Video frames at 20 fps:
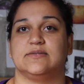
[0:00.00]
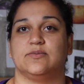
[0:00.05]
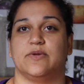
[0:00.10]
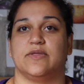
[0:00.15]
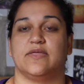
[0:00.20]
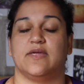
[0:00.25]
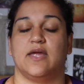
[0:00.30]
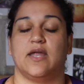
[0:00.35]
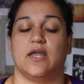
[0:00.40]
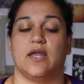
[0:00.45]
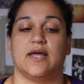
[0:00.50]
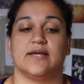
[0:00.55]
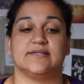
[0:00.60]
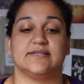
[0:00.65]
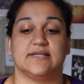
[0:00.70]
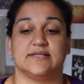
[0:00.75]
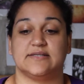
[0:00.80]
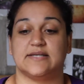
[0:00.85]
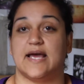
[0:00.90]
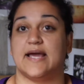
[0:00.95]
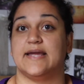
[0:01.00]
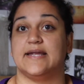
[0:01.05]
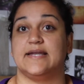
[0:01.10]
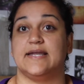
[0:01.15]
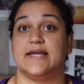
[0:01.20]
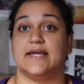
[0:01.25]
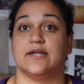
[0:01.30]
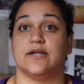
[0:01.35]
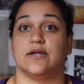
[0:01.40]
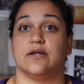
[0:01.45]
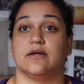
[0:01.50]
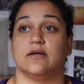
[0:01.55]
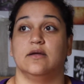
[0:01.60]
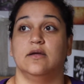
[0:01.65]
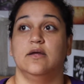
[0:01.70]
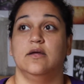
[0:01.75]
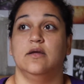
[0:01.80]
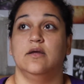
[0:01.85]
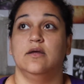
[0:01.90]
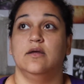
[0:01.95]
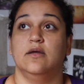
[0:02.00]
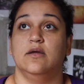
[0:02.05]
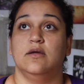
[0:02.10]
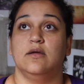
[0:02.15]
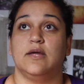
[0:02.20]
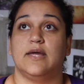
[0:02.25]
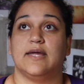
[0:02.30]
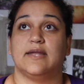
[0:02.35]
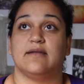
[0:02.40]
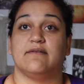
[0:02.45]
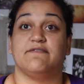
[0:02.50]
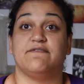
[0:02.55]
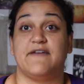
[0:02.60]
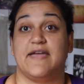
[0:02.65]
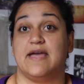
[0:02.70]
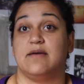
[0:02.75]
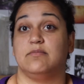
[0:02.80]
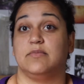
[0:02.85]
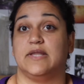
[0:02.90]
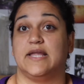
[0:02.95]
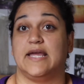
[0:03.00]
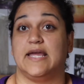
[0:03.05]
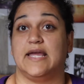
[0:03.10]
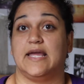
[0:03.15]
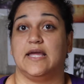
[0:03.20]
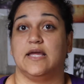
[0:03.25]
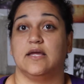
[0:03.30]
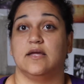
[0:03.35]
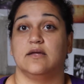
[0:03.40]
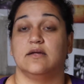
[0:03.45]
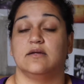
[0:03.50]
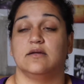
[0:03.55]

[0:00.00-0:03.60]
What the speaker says: within a society and a family